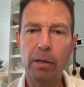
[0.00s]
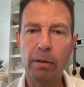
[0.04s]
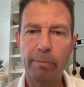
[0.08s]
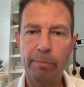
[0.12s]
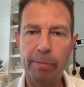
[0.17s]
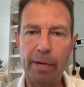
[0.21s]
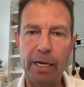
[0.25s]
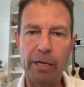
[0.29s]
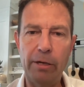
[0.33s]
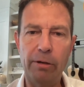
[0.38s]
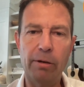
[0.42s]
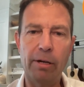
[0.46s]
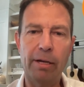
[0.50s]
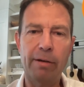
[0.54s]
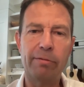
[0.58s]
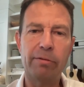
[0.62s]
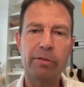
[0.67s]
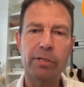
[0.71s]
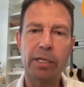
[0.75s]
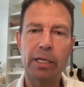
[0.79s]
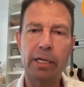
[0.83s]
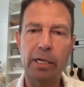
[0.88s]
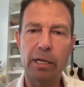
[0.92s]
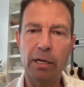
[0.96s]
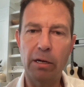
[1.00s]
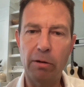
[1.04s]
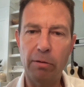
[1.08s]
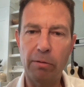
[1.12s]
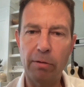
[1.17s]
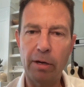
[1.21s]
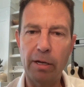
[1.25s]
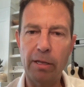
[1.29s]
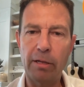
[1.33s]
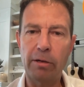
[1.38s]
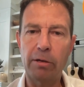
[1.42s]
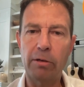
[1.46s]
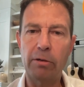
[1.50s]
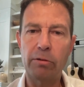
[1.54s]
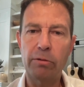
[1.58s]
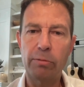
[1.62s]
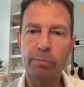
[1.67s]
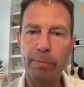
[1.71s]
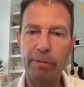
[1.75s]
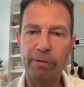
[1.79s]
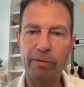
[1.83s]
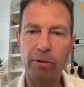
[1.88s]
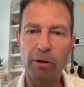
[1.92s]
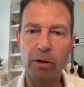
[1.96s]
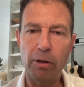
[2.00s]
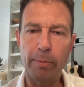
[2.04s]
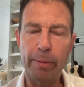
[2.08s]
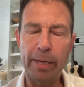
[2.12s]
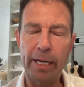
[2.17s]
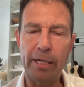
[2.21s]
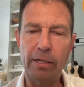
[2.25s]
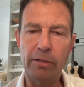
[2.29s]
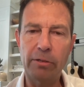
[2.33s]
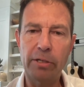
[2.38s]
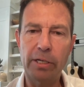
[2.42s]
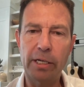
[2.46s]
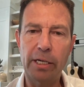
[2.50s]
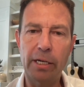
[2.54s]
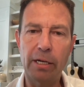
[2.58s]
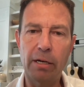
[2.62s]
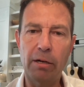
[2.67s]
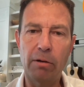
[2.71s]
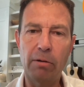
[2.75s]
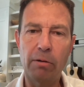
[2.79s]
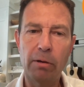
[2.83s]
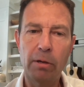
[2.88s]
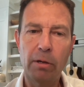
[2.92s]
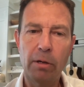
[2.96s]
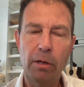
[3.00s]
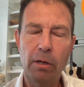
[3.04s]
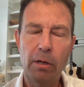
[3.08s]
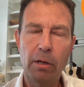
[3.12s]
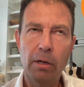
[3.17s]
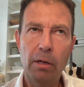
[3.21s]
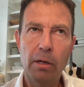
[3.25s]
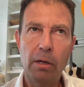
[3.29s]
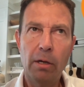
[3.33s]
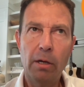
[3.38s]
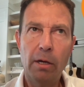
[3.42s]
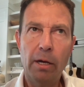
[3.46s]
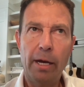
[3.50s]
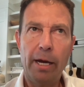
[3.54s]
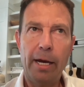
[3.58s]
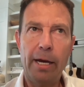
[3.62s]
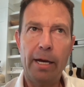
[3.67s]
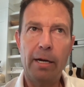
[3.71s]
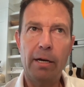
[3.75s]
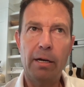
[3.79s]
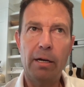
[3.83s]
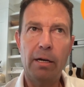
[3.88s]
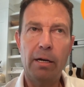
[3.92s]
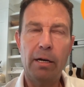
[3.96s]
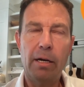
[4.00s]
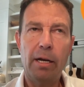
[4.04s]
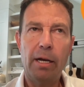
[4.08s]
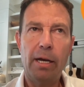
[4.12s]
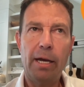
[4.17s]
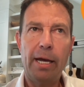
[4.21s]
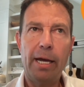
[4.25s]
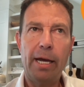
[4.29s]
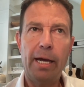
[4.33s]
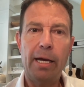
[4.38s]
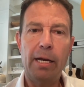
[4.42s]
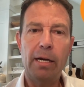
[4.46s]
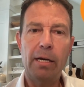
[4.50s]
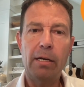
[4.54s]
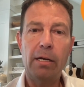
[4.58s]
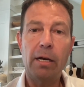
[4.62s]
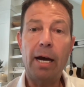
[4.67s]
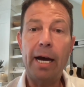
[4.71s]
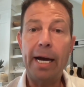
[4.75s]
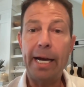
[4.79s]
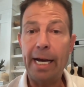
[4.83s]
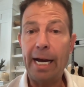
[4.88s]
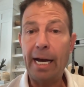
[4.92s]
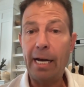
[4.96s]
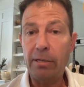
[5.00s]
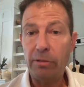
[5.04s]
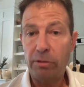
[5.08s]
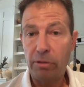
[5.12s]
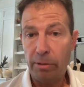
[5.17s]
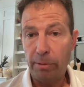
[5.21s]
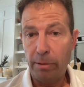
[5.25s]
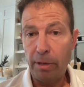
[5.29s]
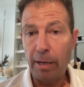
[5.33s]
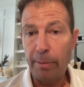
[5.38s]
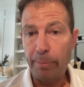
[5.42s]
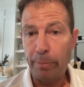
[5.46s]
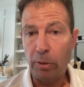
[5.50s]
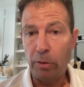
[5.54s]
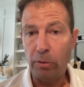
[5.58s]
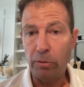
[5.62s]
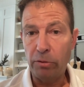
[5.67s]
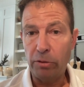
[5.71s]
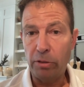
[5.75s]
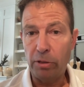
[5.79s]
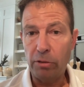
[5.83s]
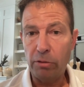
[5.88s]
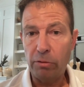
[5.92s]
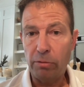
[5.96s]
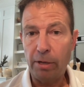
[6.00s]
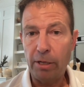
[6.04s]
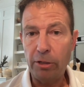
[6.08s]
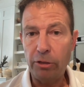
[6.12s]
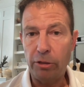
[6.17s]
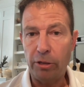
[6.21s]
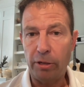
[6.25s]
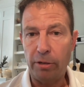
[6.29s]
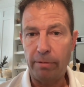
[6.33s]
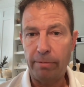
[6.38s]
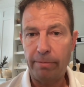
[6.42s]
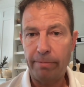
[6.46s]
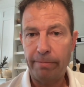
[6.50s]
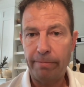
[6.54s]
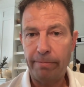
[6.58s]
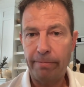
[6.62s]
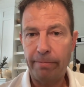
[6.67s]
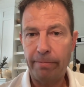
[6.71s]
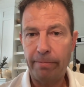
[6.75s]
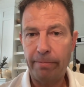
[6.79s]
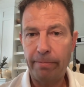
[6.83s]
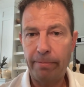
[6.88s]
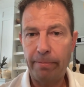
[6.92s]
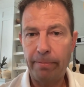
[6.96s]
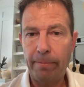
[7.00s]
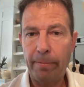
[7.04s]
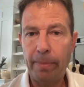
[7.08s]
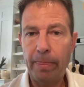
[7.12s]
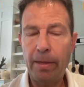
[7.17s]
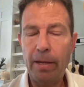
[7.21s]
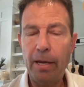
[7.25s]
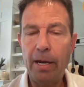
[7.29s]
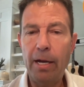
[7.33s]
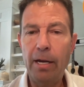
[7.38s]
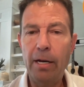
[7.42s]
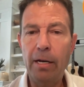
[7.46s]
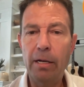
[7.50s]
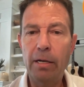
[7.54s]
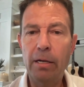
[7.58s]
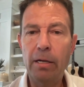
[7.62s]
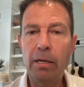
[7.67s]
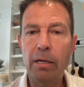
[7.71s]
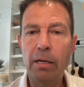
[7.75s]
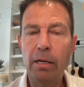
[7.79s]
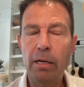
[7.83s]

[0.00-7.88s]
Manulife CEO, others, but Royal Bank CEO, and I posed this question, and